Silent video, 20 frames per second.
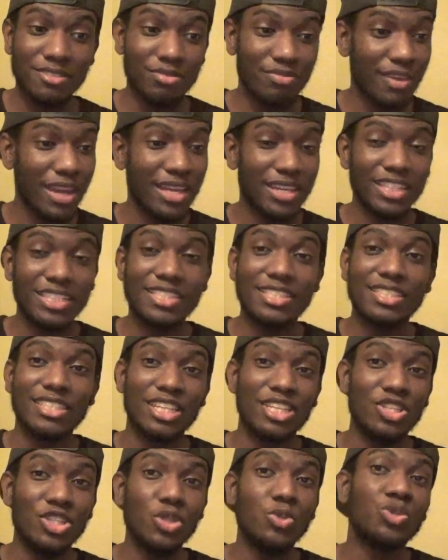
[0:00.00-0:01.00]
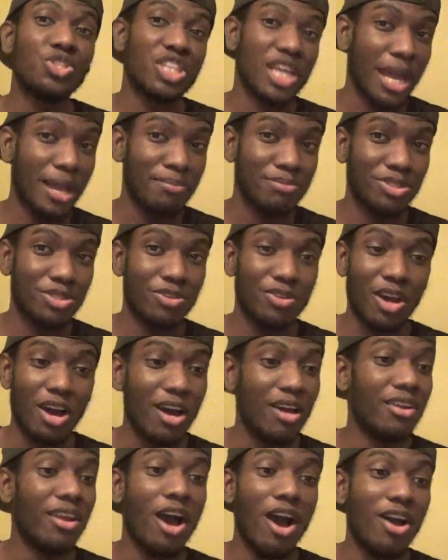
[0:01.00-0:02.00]
in fact, this is a new chapter
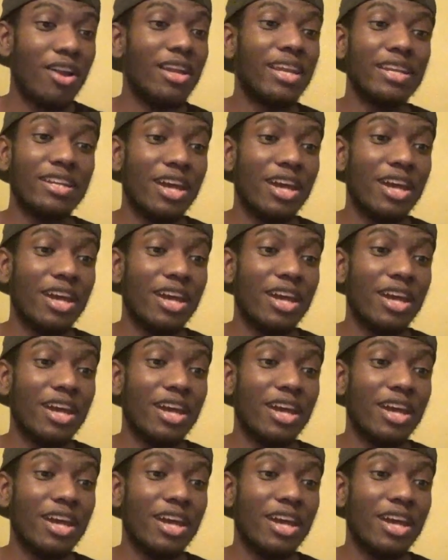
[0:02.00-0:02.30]
on un